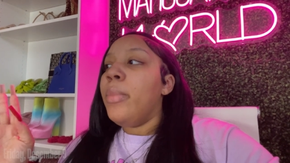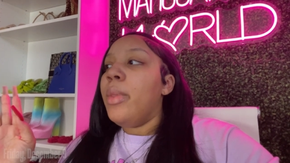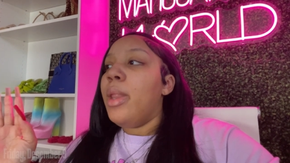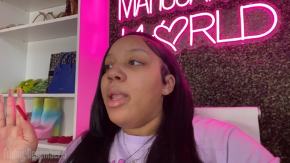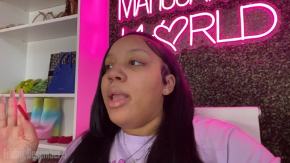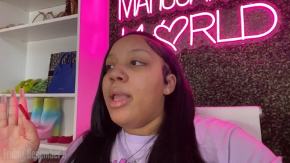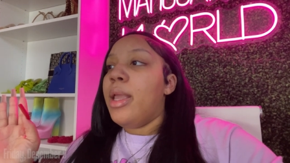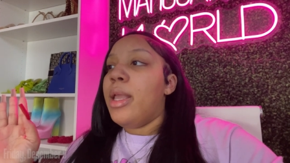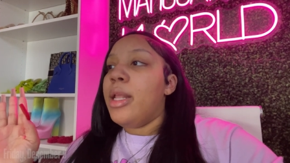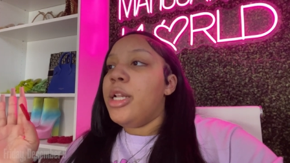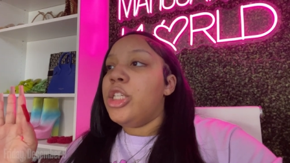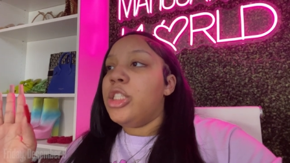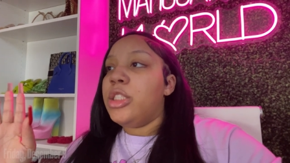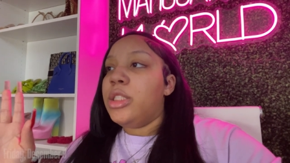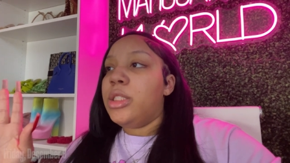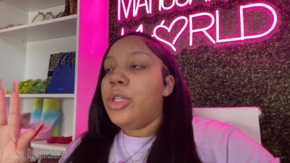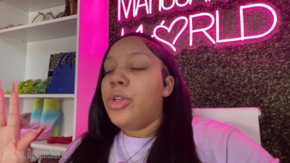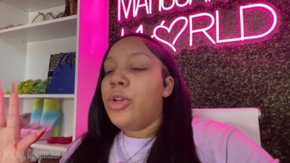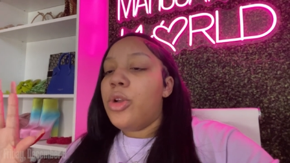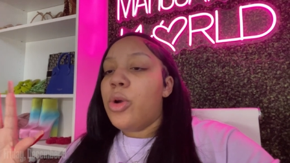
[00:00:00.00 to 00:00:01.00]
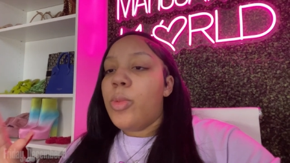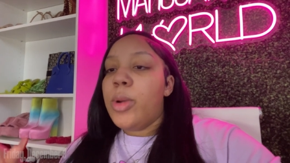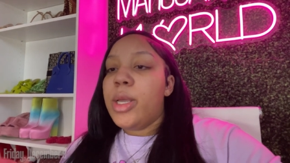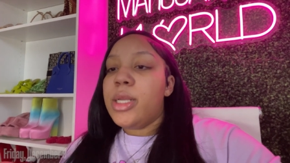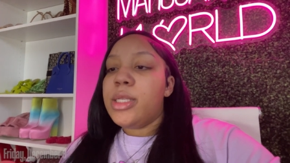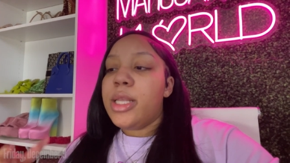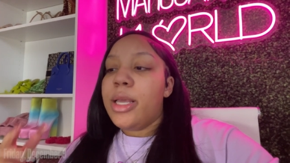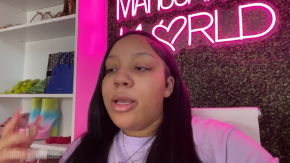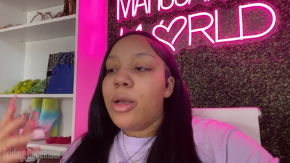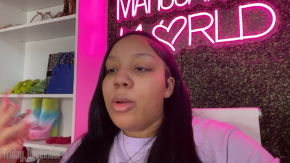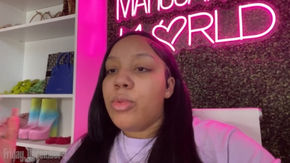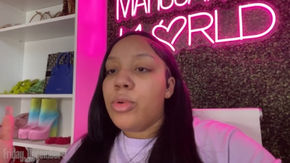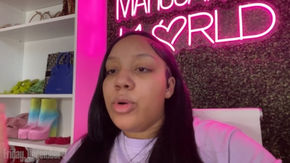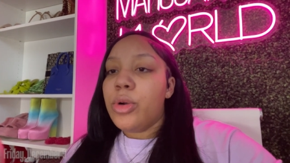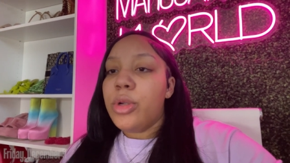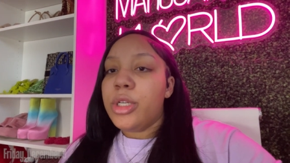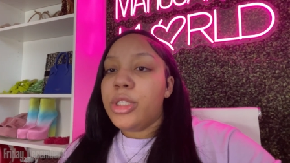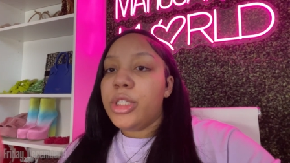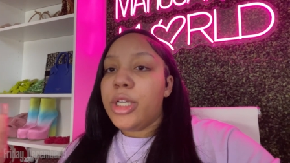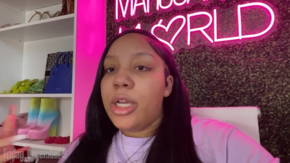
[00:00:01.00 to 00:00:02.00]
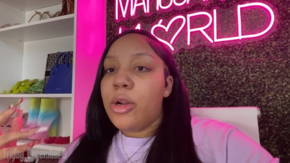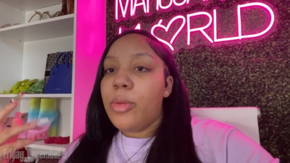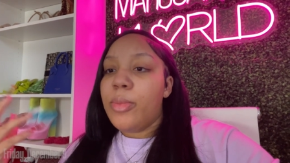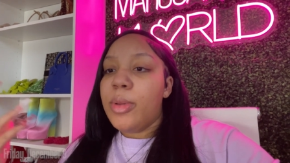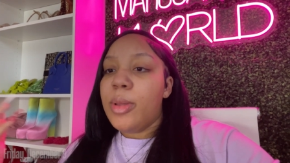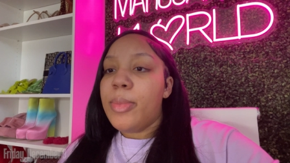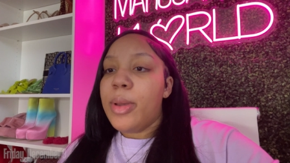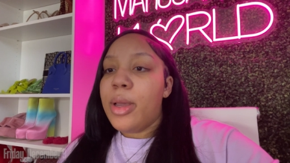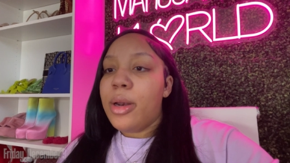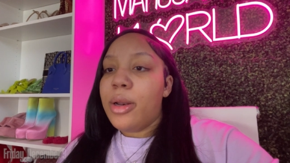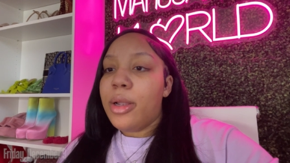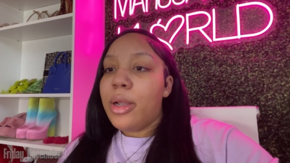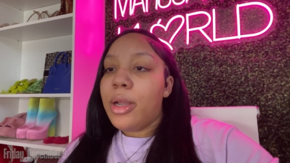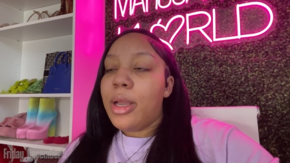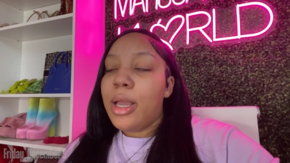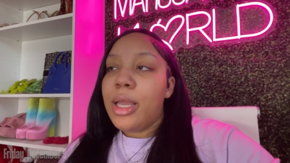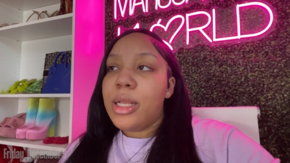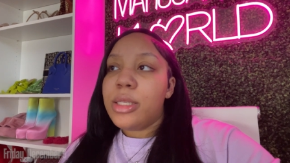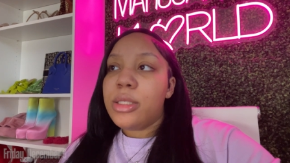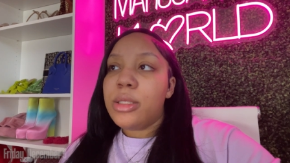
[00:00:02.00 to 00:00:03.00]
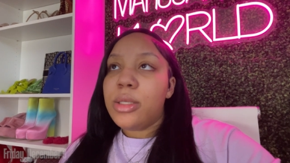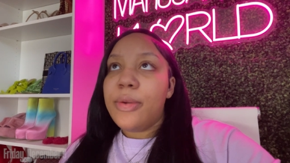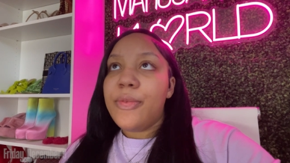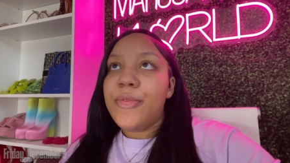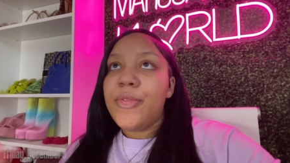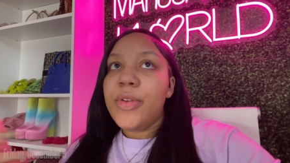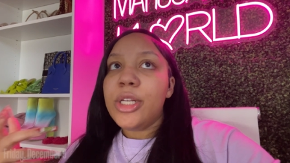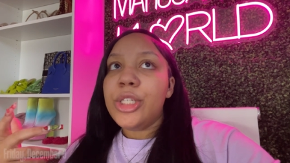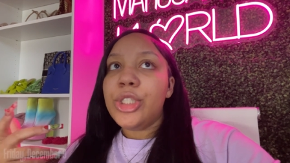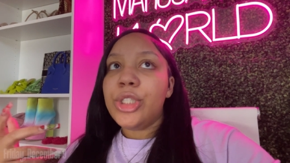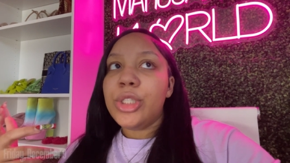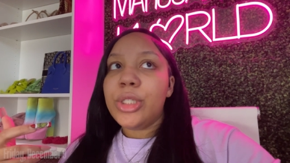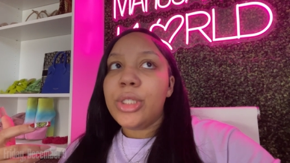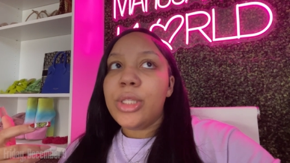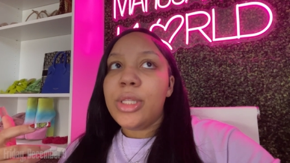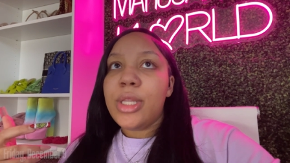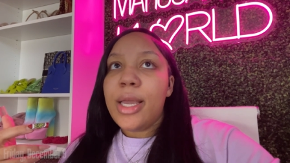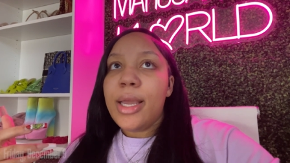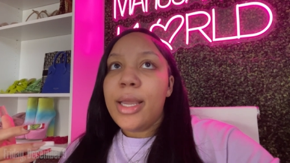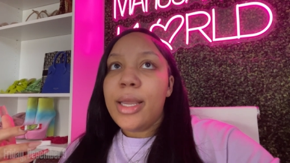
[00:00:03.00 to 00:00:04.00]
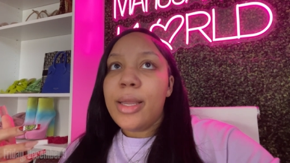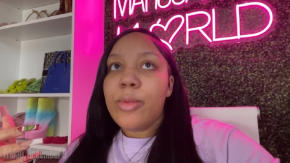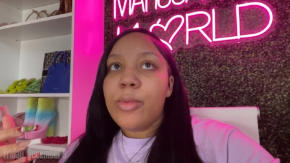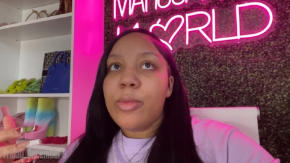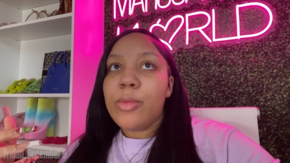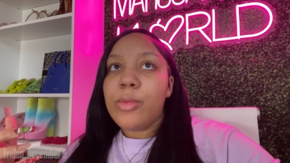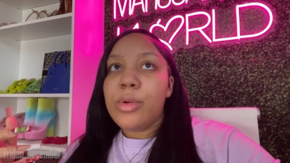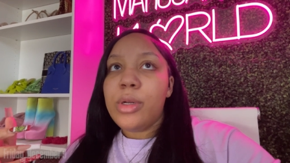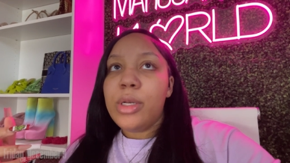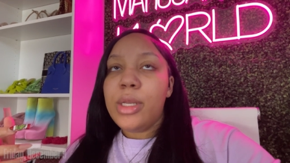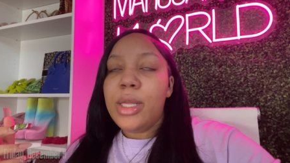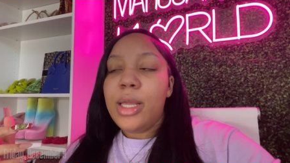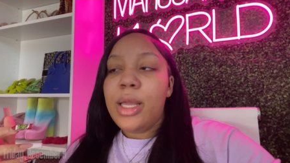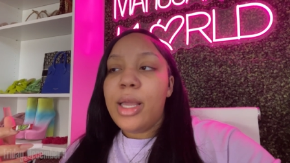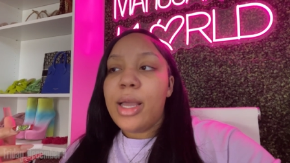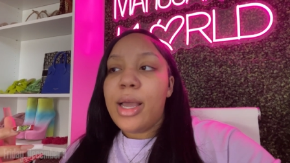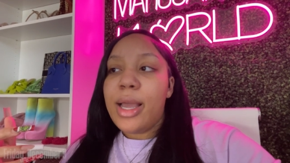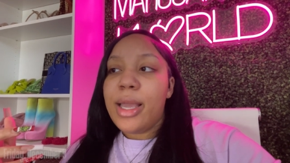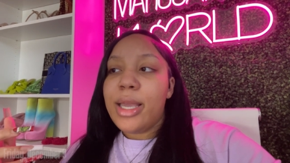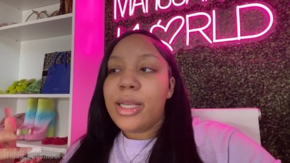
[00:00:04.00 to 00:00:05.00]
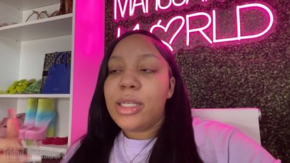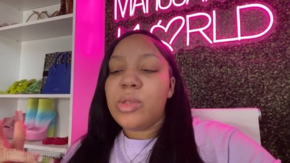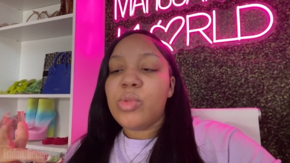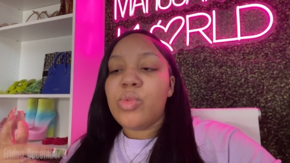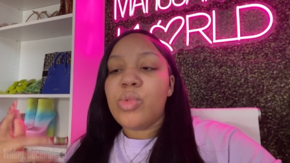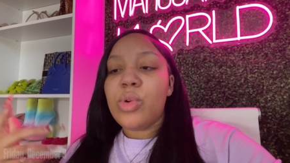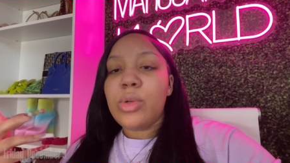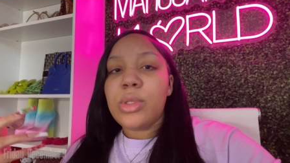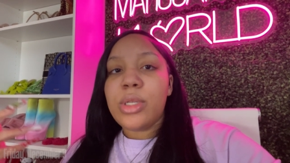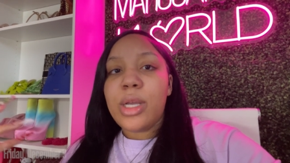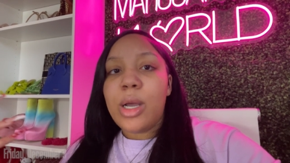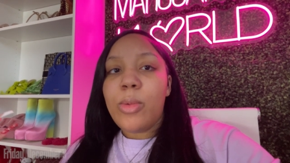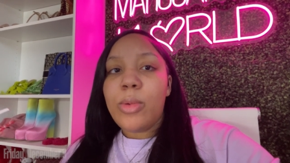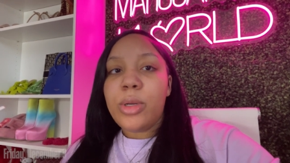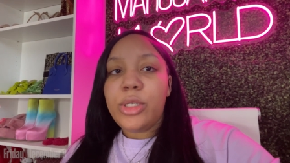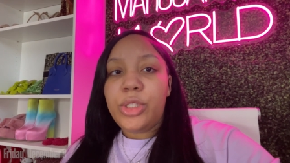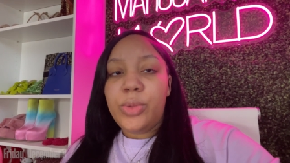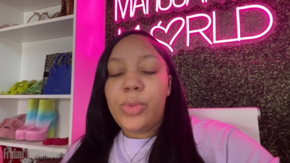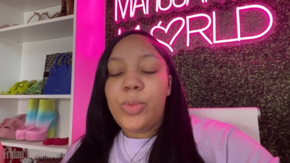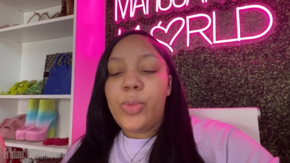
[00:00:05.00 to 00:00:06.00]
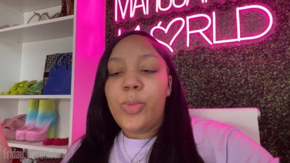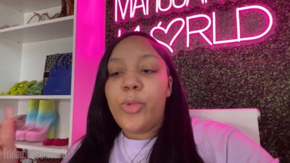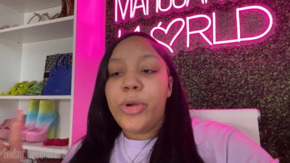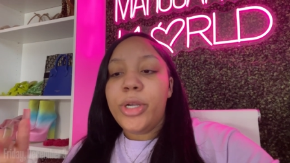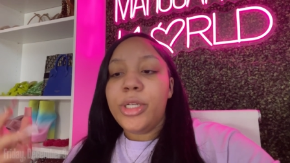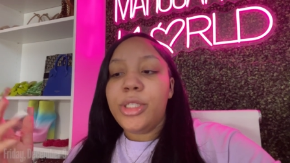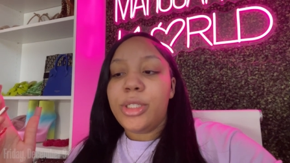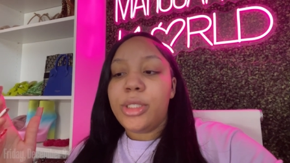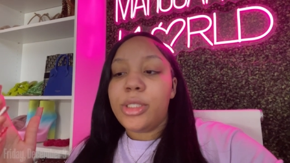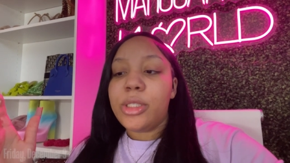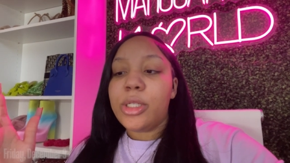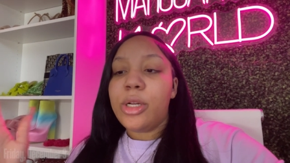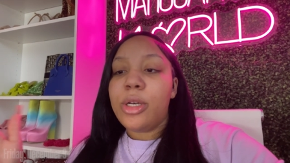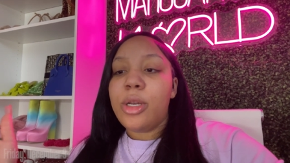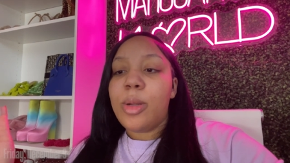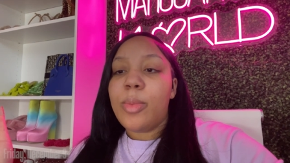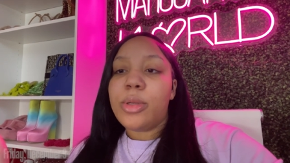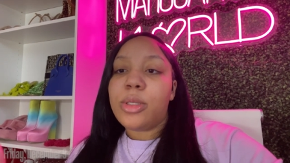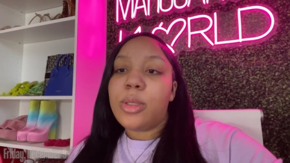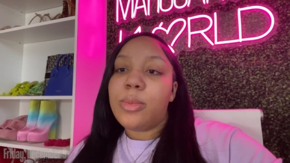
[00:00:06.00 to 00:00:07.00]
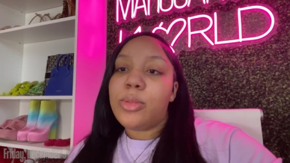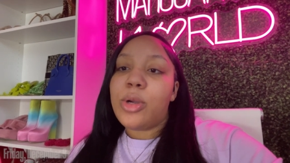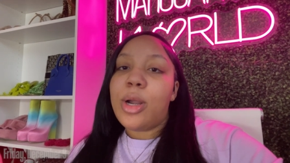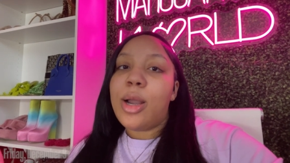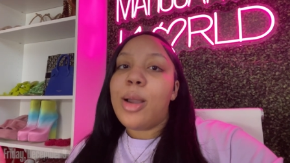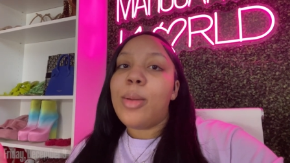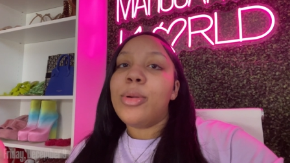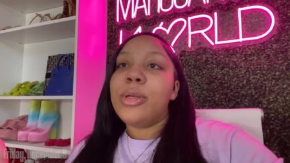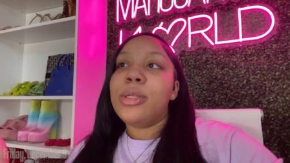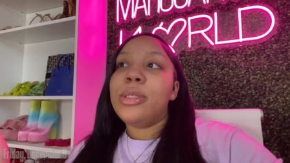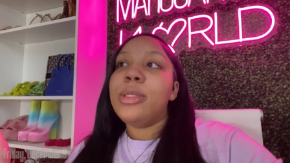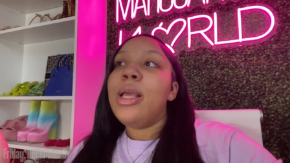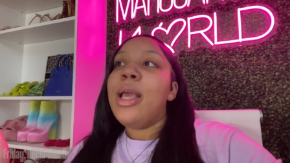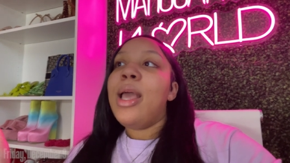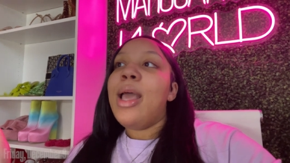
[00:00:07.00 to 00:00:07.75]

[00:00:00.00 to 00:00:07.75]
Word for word: and just, you know, ways to help grow your channel be better. It's a feature that really, I guess, rolls out once you reach a certain number of subscribers.